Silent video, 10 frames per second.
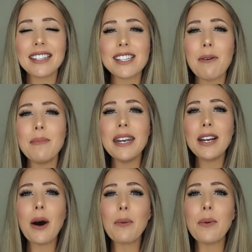So being
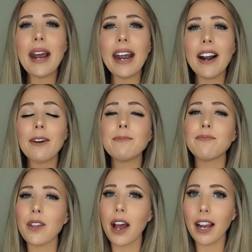aware,
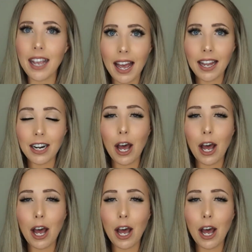again,